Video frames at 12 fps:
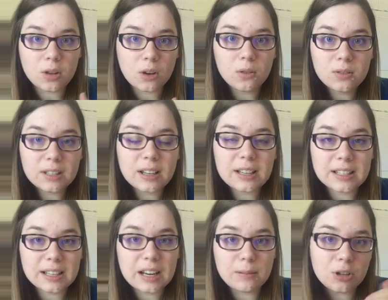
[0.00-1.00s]
those
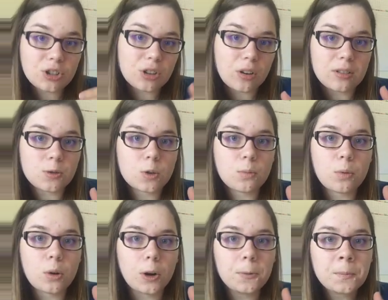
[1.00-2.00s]
is going to be shown in this
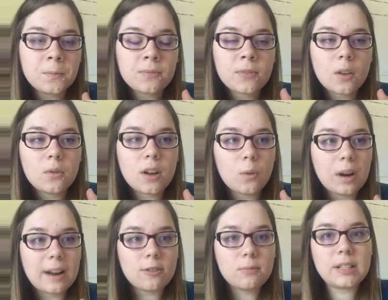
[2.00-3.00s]
report. But
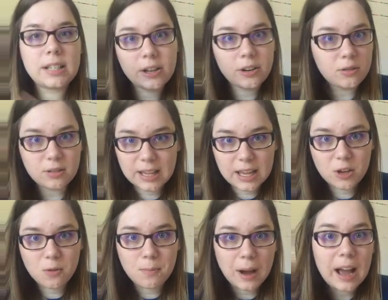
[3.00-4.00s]
whatever materials that
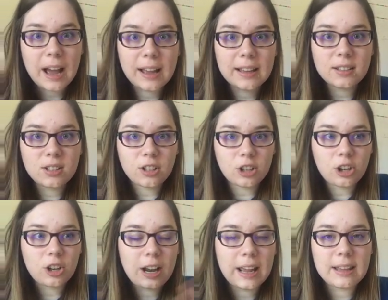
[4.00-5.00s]
you buy to
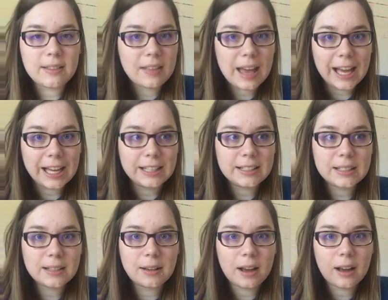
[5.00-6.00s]
create that
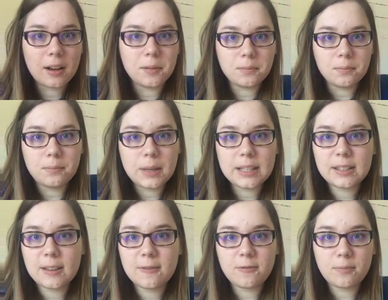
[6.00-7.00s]

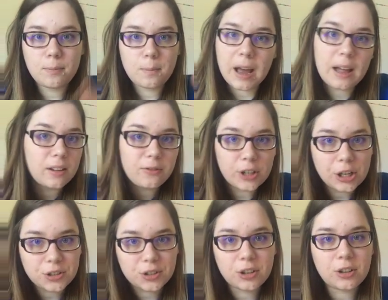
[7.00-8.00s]
piece of pallet
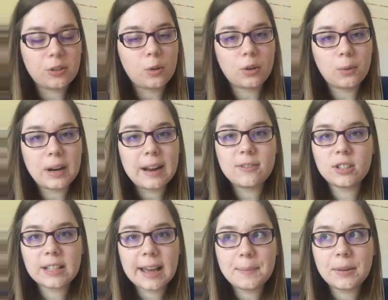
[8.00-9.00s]
furniture or whatever
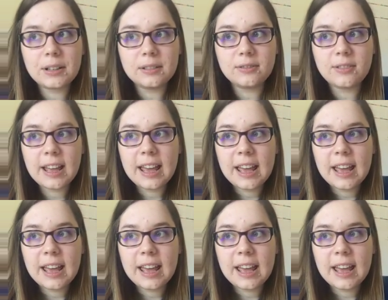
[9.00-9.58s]
type of